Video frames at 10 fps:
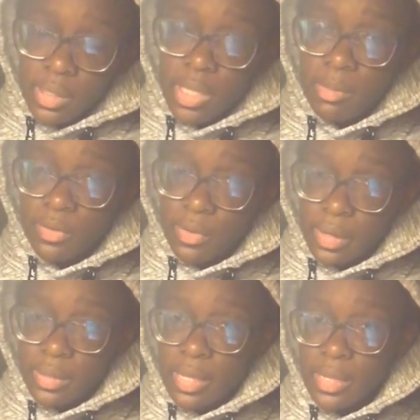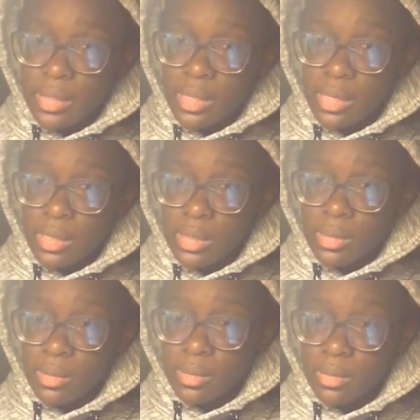they both got assassinated
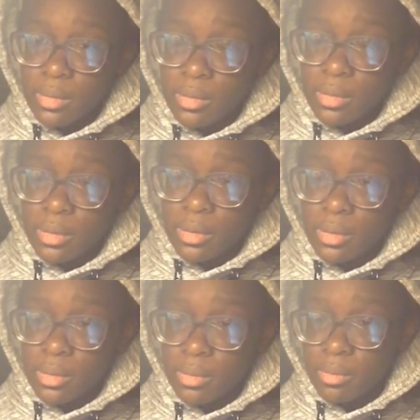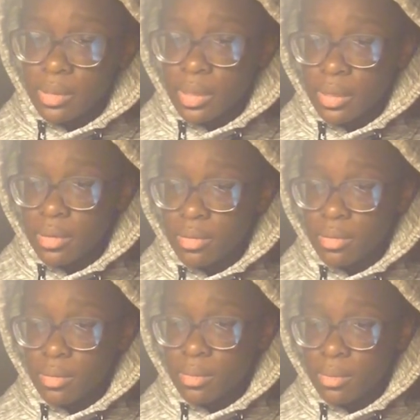
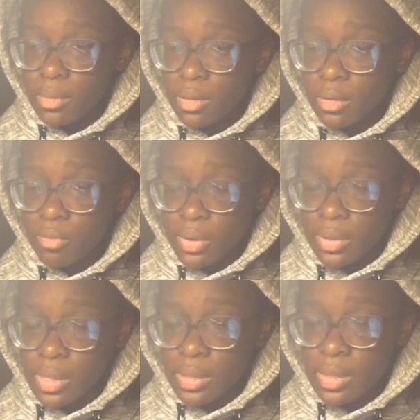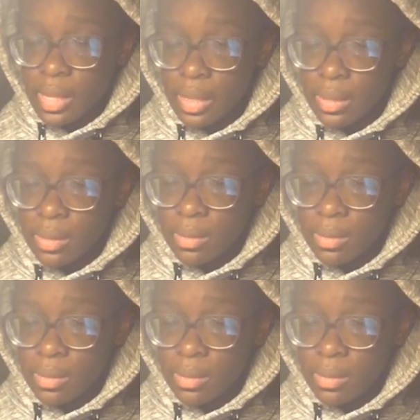because of what they said.